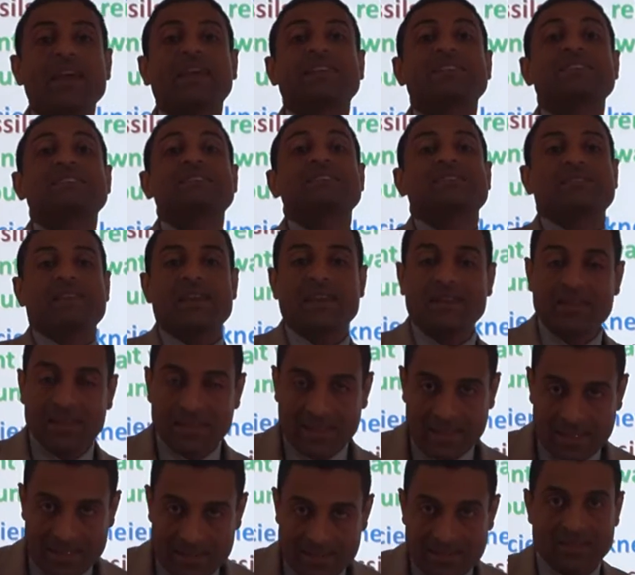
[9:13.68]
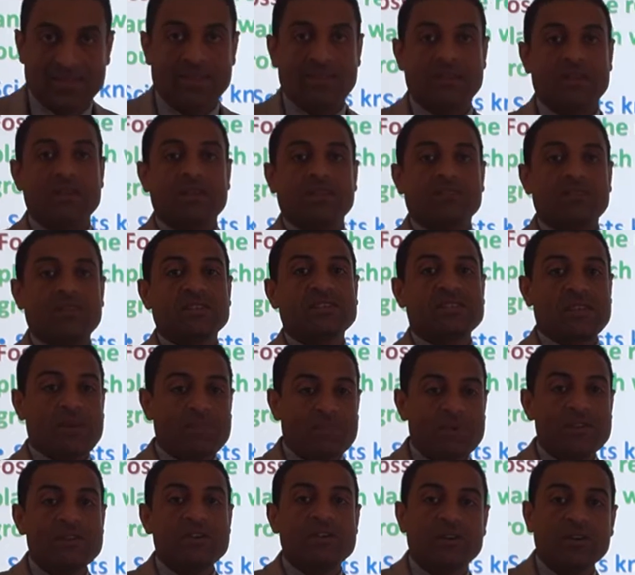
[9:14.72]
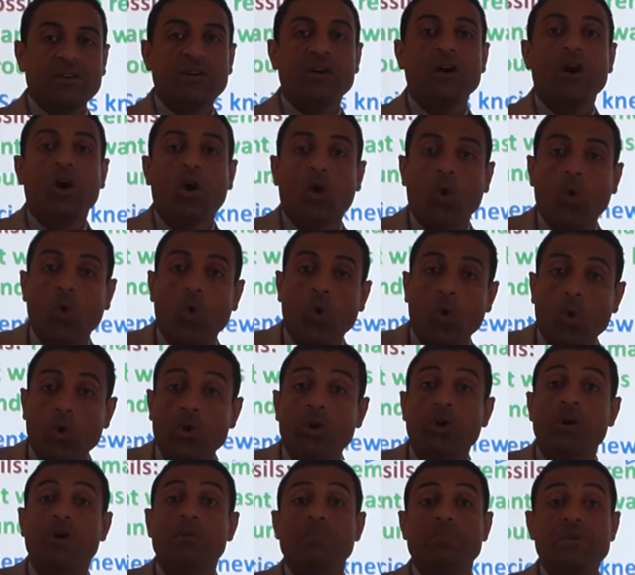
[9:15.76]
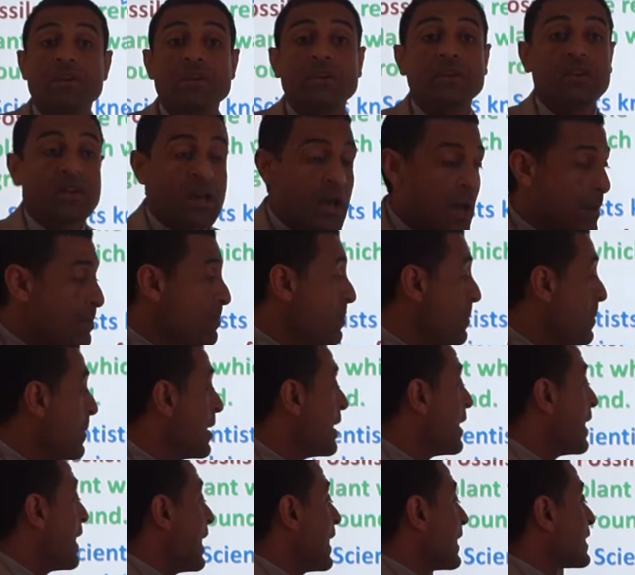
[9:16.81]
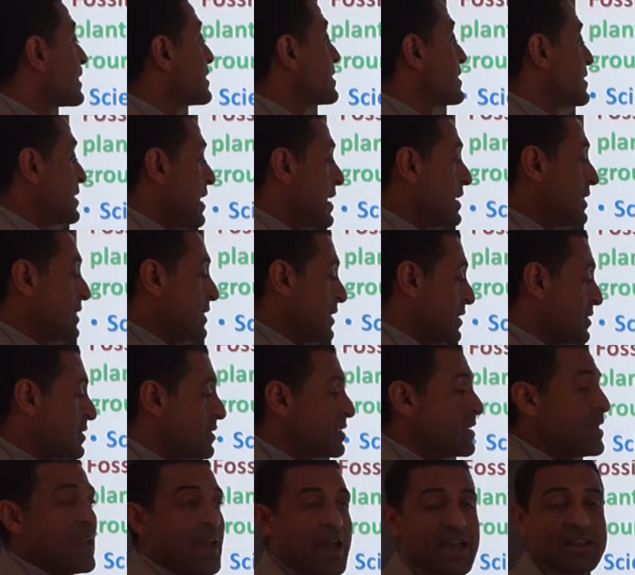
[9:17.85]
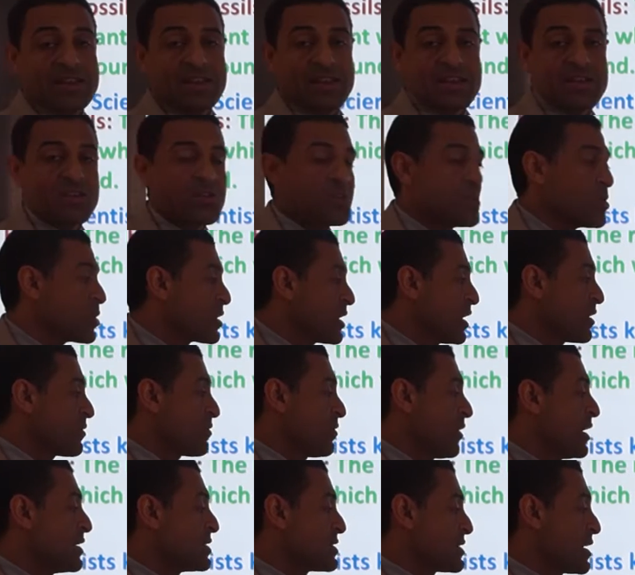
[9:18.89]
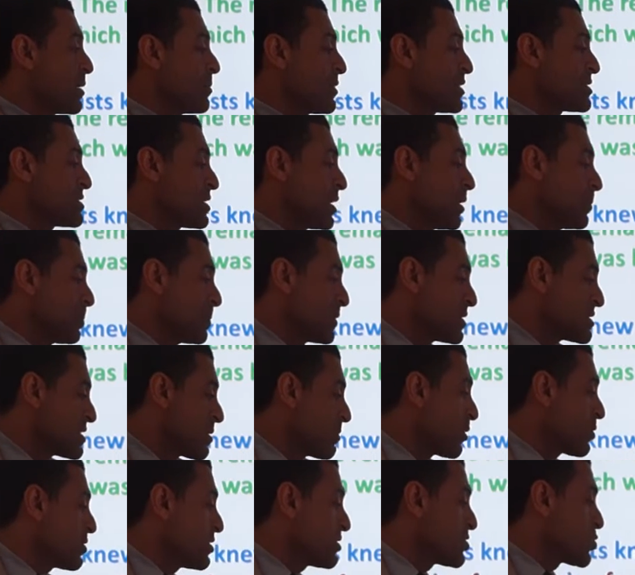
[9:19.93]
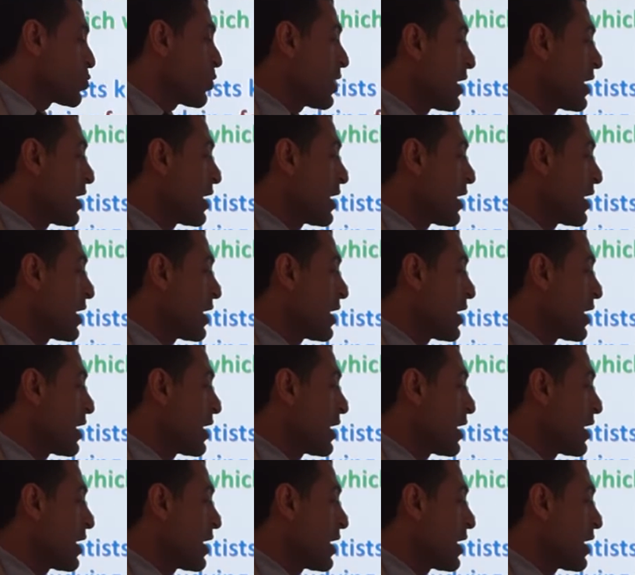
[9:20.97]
extincted. Disappear or become extincted. And here you can find some examples about this